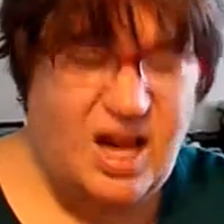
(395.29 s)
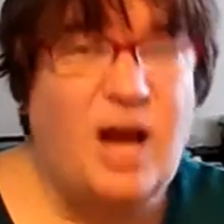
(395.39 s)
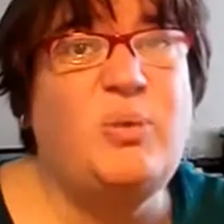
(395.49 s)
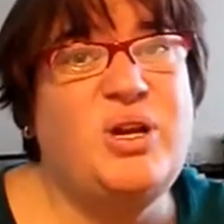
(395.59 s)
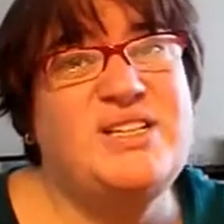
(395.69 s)

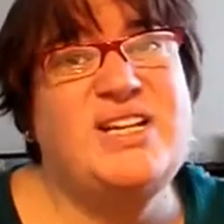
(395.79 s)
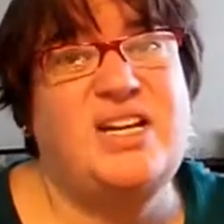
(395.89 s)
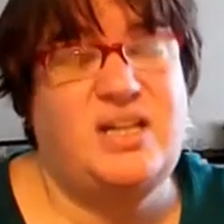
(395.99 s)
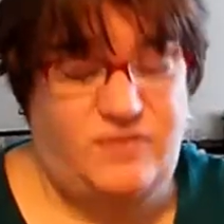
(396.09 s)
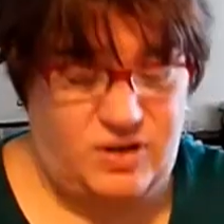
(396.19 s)
I'm really
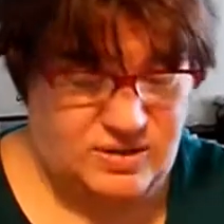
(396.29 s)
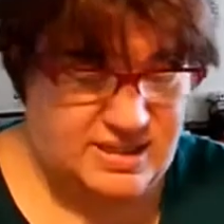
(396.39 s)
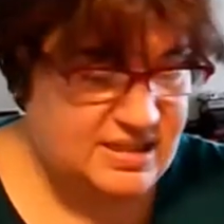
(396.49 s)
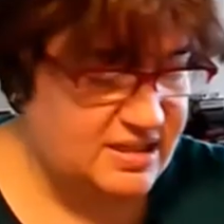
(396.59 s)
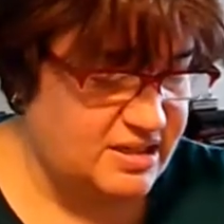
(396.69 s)
telling you
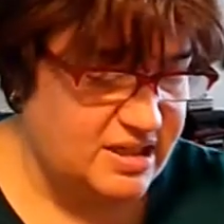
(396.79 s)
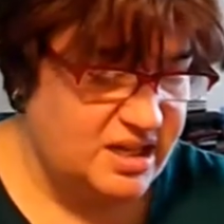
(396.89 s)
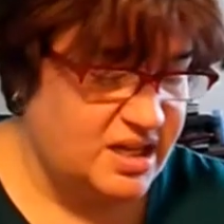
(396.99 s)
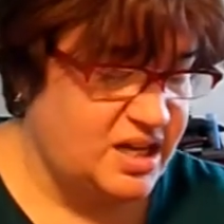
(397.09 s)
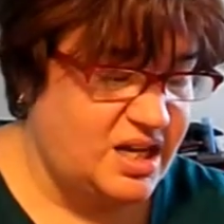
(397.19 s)
folks,
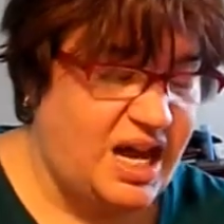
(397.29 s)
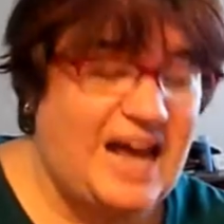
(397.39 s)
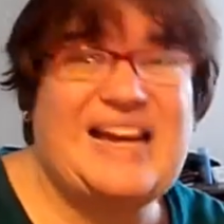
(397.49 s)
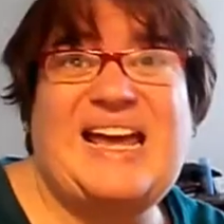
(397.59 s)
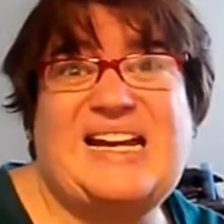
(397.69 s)

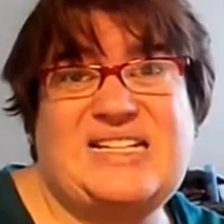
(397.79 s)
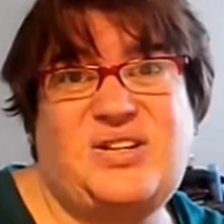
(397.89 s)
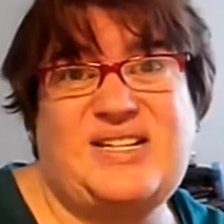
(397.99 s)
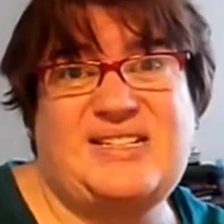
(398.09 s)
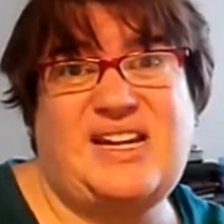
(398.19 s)
I can't
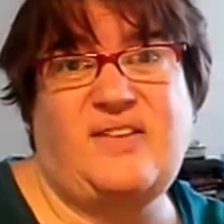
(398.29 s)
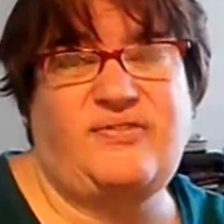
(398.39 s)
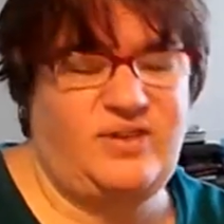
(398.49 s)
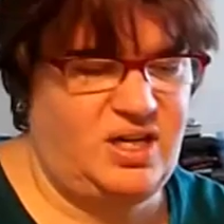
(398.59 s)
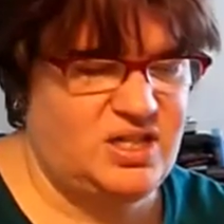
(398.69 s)
stress
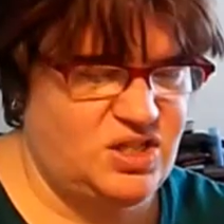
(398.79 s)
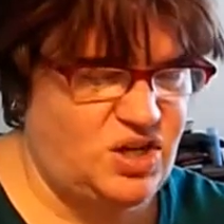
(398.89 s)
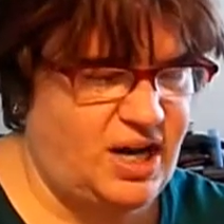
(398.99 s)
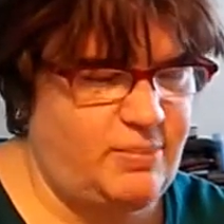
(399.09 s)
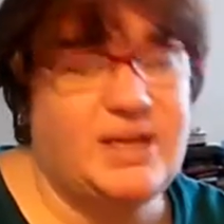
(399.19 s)
enough, you need to
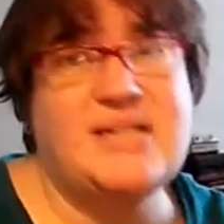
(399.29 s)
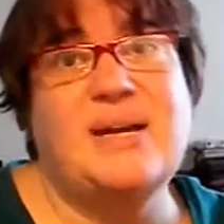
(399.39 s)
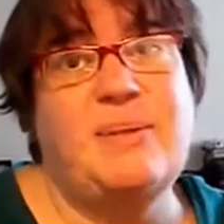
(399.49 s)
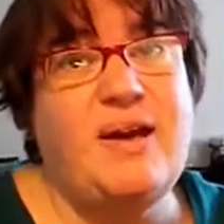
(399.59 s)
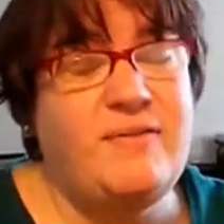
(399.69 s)
dry, because
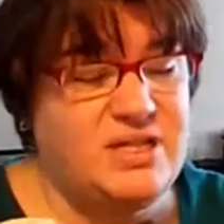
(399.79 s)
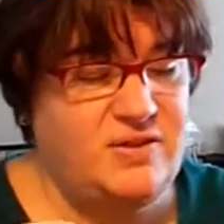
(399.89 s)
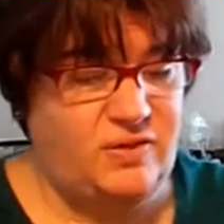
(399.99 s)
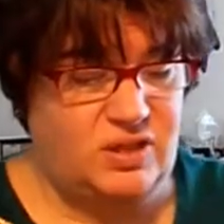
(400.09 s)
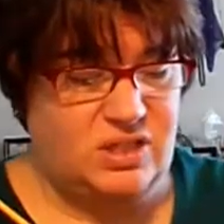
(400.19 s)
I'm having
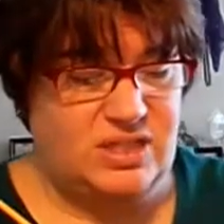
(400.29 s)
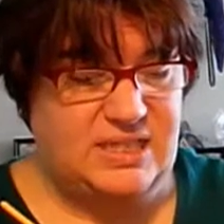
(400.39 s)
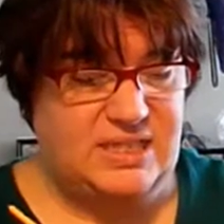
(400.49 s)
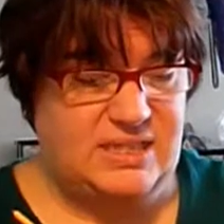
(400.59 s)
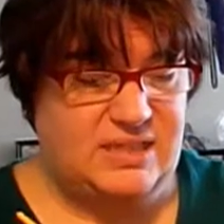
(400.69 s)

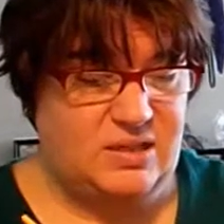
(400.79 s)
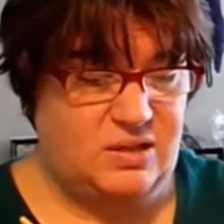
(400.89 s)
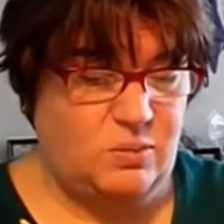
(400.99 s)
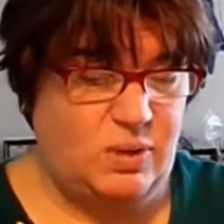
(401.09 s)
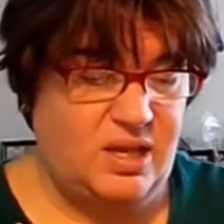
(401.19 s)
difficulties
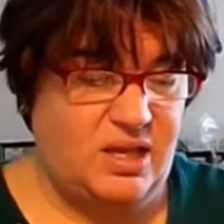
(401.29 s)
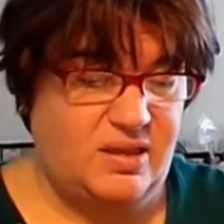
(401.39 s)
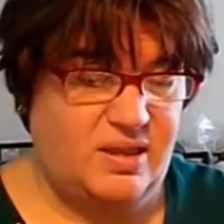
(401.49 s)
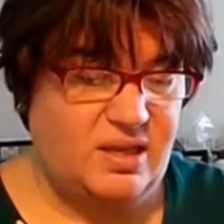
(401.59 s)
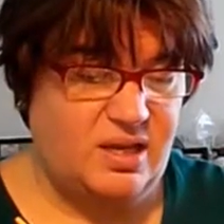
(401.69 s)
with
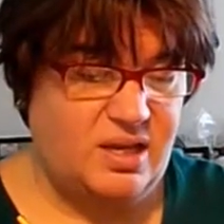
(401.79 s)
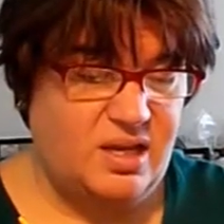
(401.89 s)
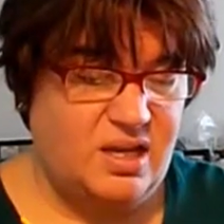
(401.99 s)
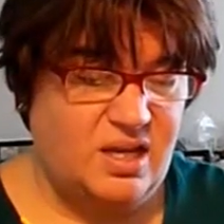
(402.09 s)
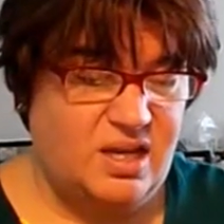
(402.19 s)

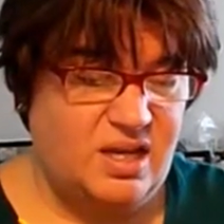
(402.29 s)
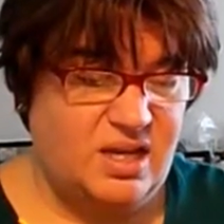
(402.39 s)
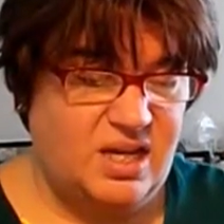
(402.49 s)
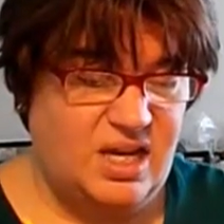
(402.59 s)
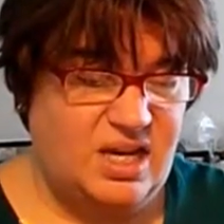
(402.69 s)

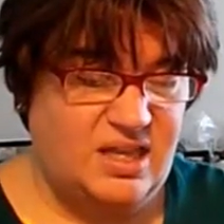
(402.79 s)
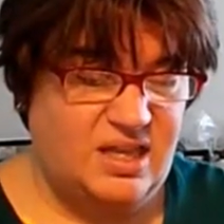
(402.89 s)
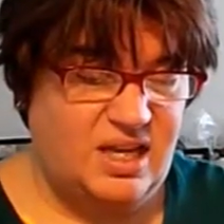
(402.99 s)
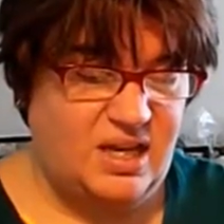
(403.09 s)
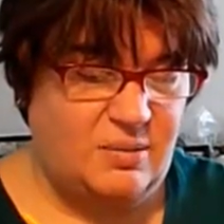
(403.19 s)
getting
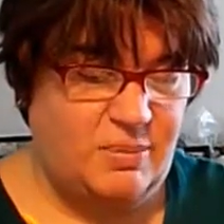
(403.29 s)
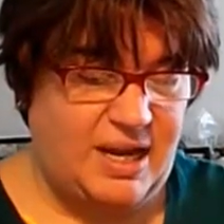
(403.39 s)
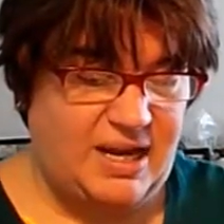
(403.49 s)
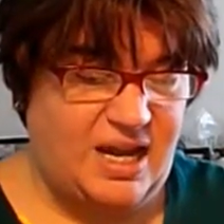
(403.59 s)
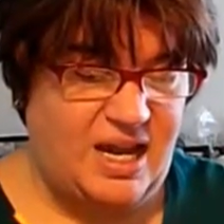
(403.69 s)
the
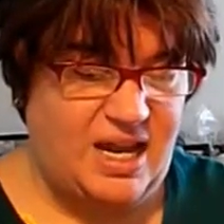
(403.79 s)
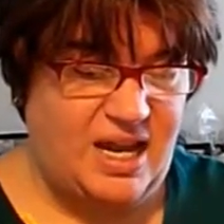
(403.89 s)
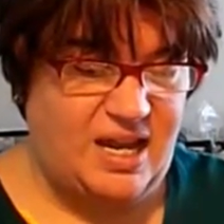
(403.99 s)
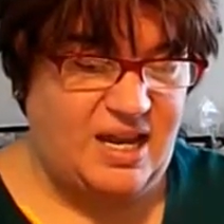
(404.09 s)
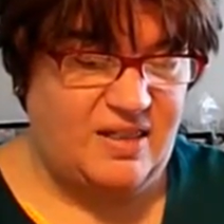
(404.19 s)
black
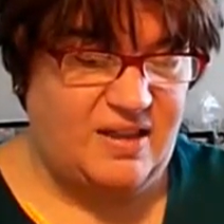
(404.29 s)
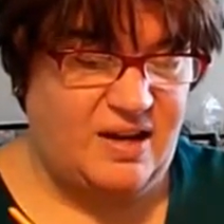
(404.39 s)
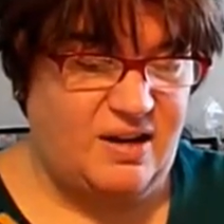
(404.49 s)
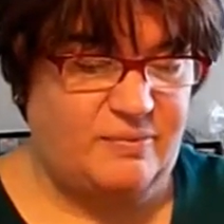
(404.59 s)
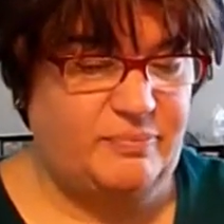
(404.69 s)
eye in
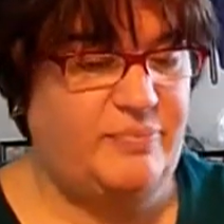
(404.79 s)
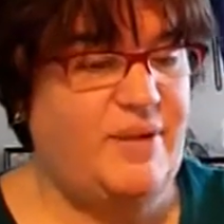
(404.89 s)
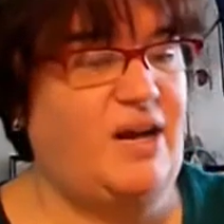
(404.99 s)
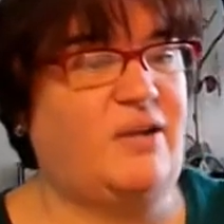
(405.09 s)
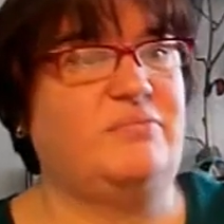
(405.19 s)
there.
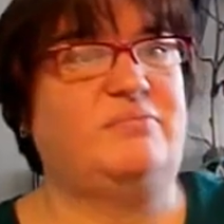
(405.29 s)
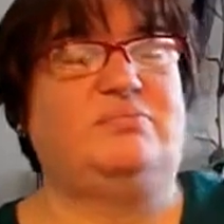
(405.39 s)
There.